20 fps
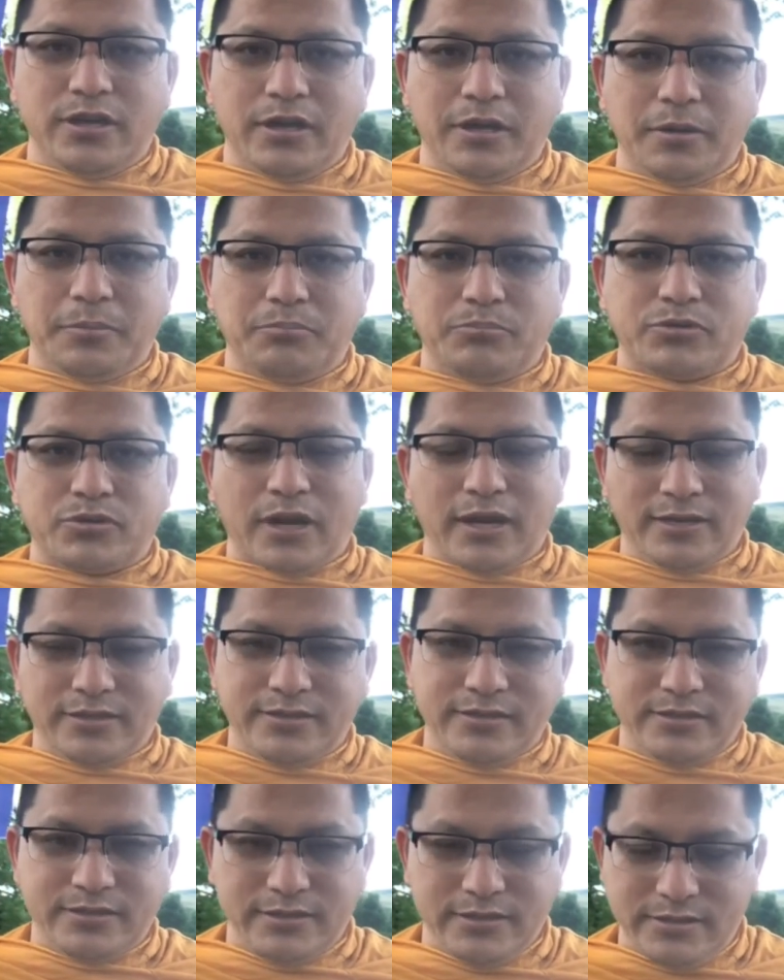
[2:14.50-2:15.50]

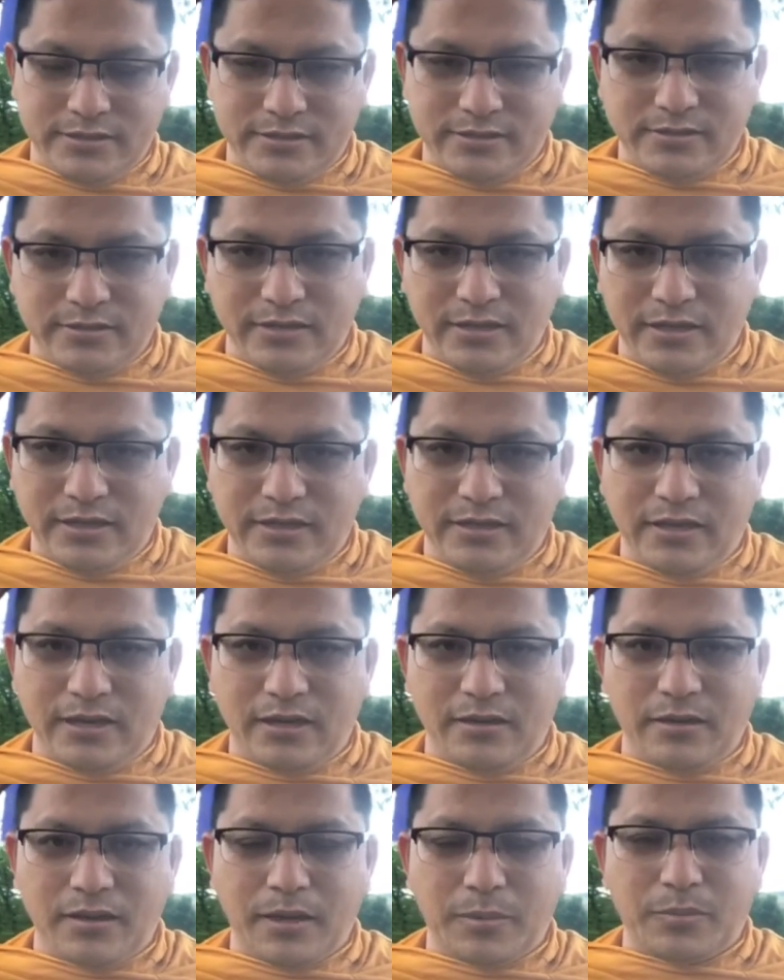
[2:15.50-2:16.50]
practices? And
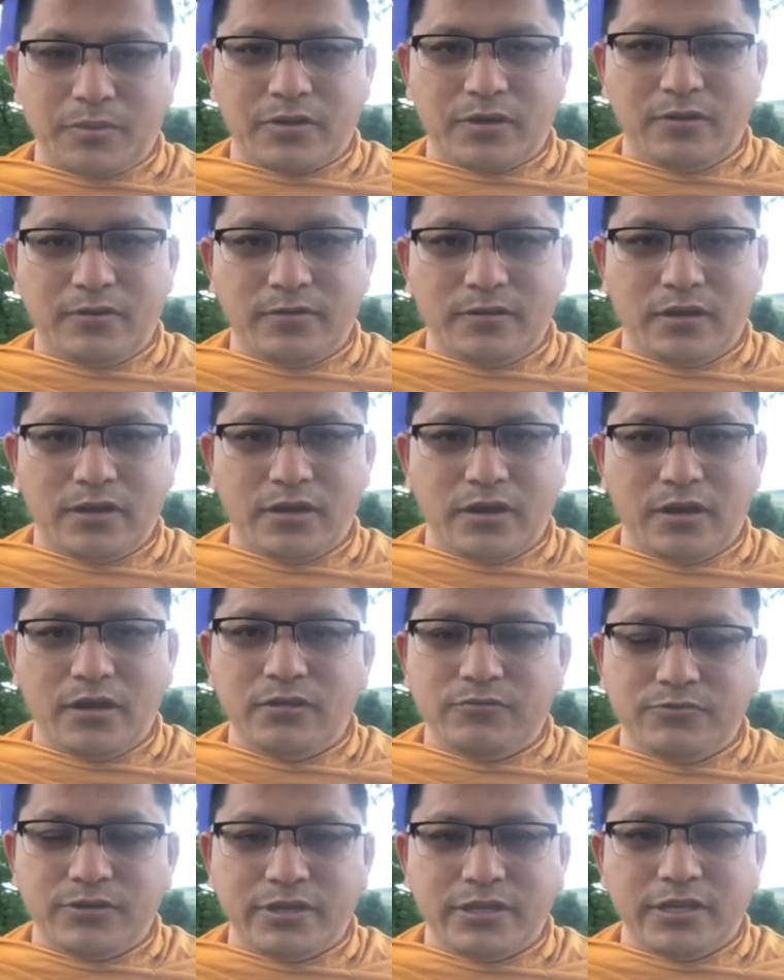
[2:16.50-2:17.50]
I have
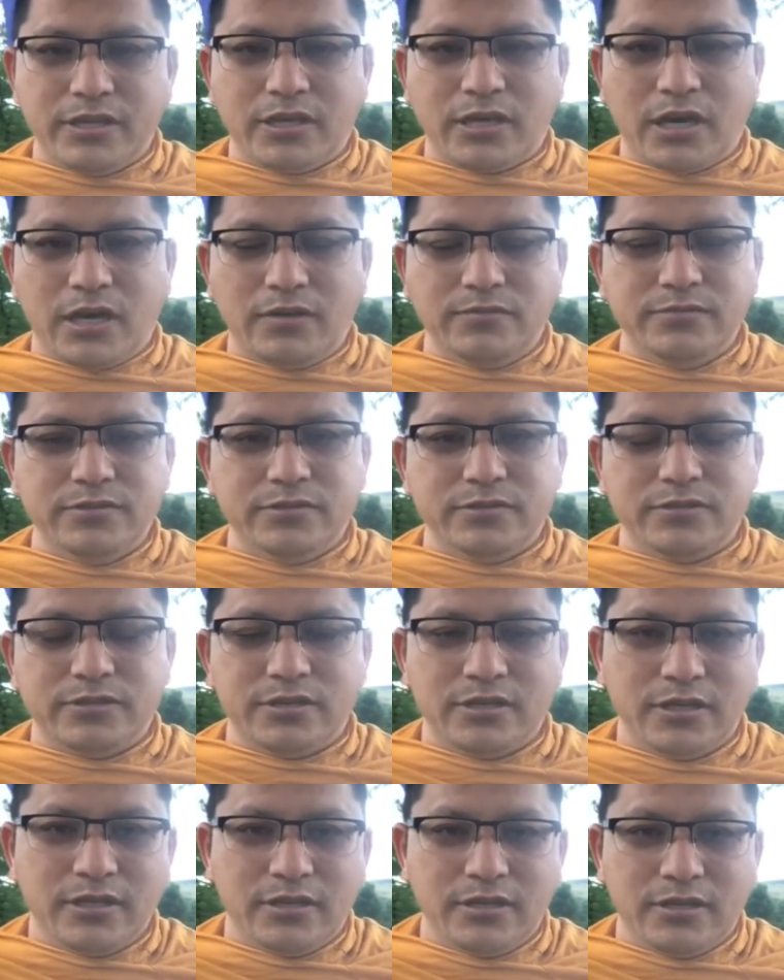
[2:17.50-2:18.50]
already covered
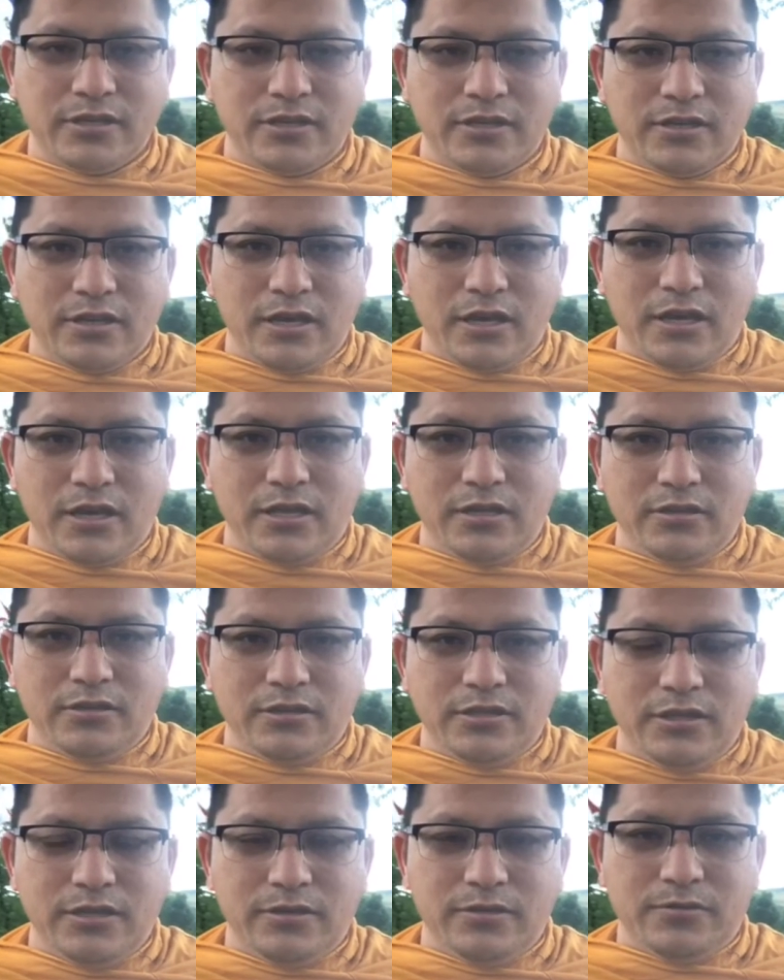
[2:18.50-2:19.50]

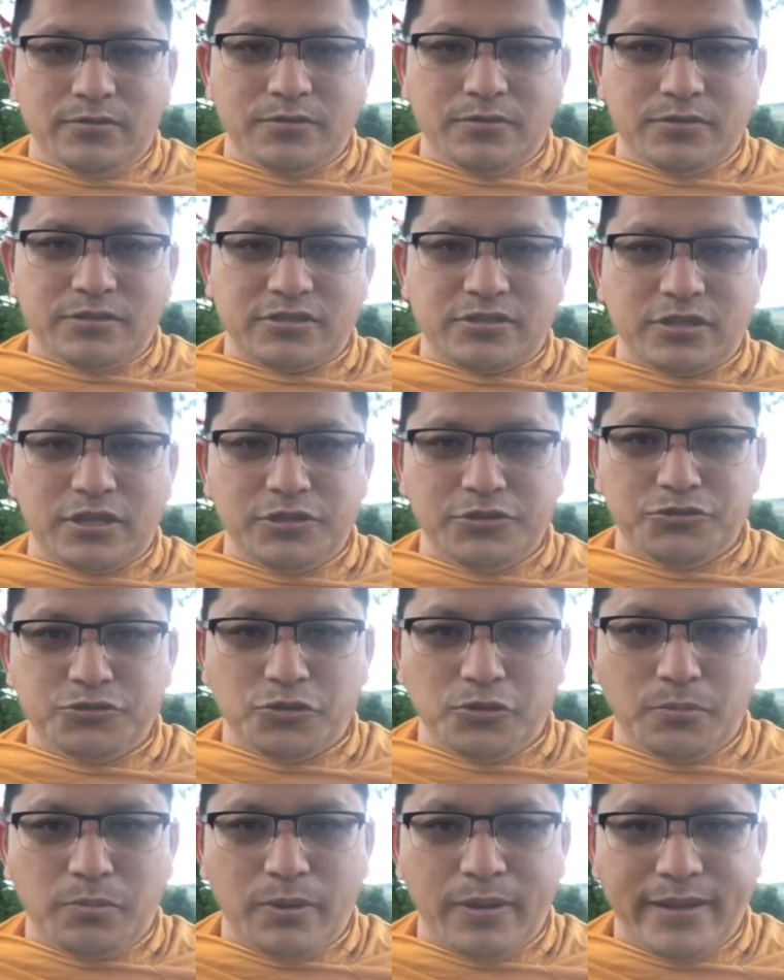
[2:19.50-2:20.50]
the
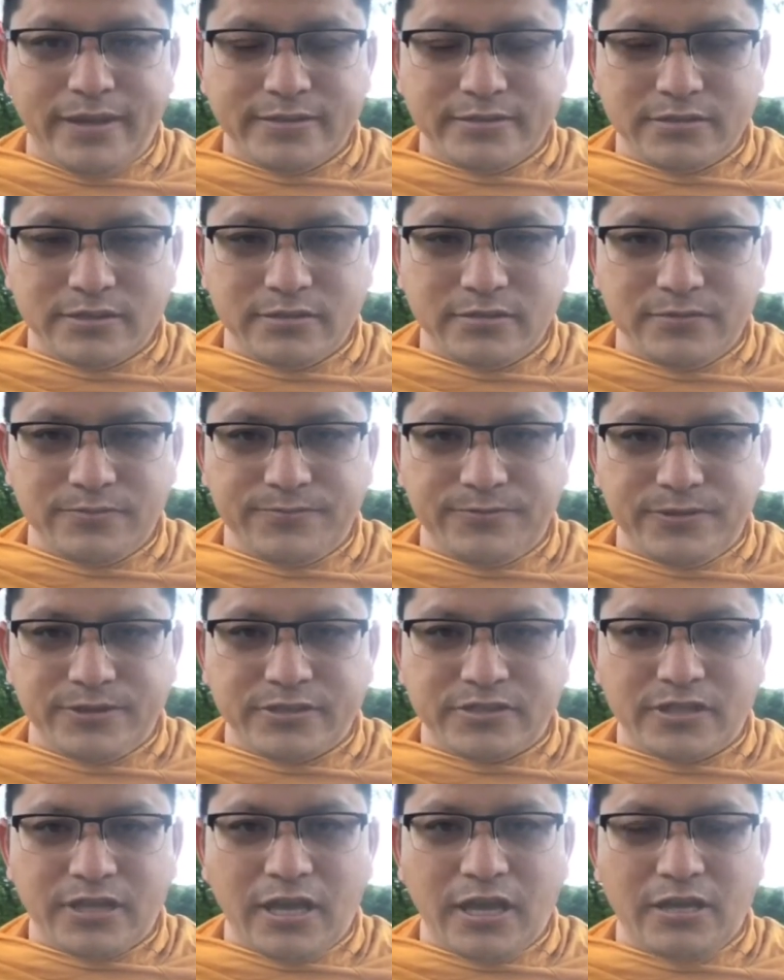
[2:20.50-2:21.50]
sensual pleasure, the
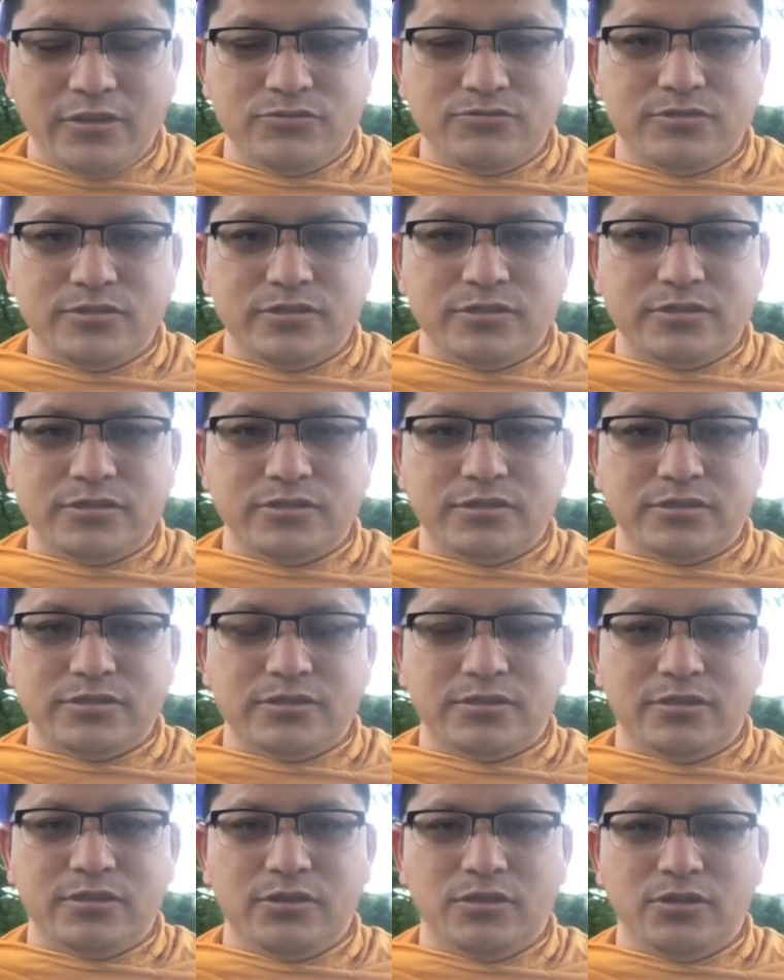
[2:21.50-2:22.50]
first
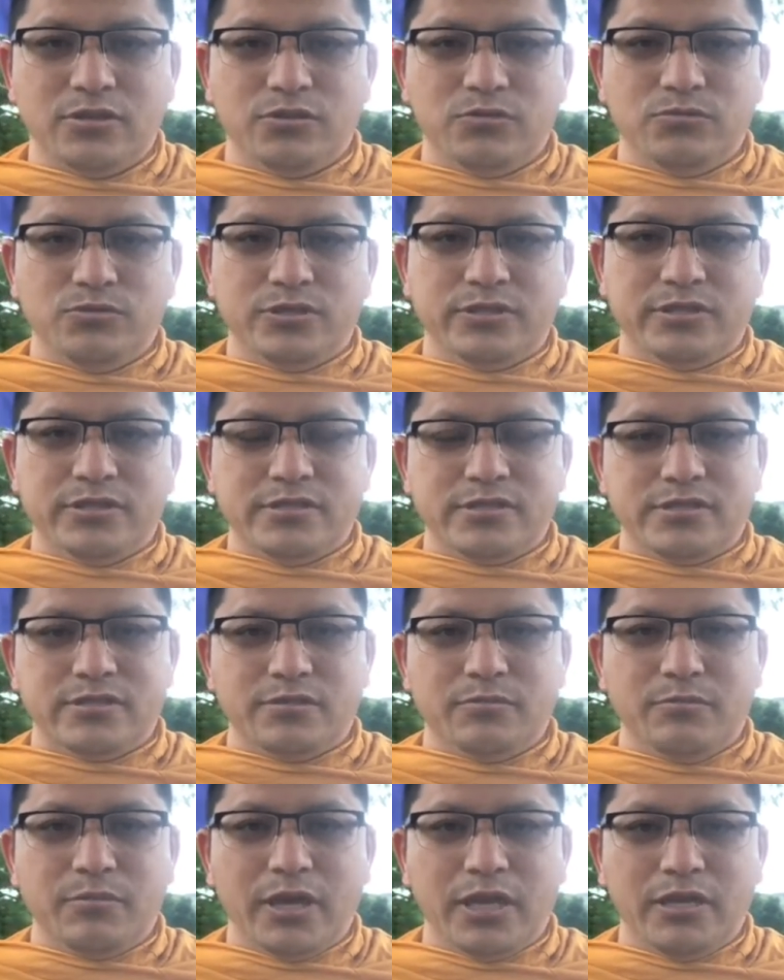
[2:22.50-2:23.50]
hindrances, which is the
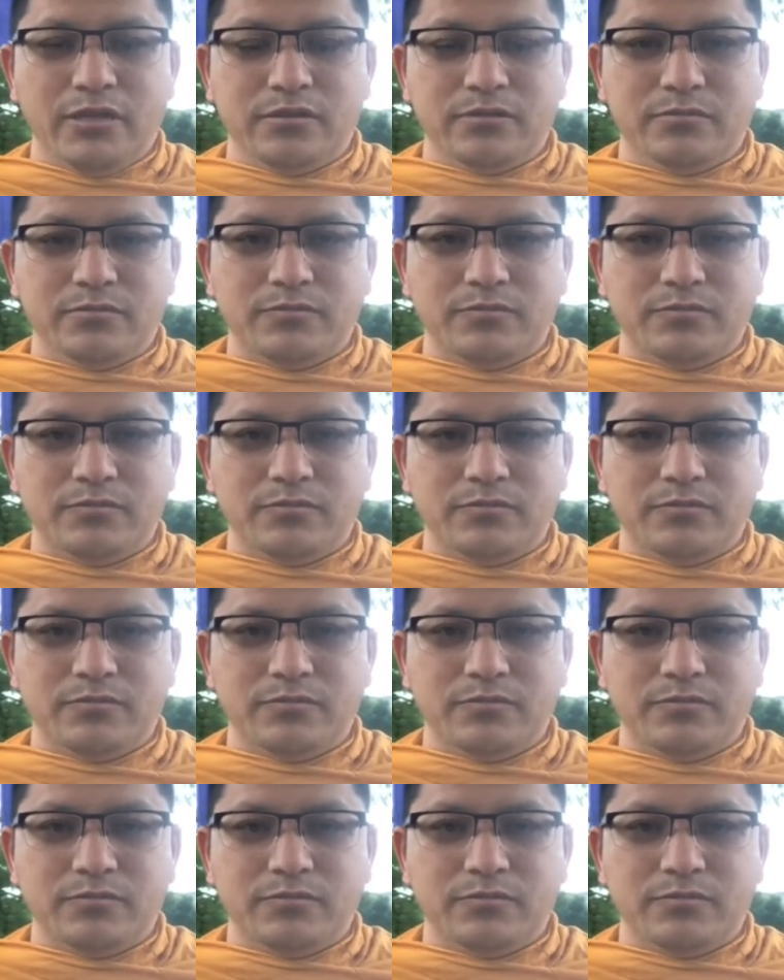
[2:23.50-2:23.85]
main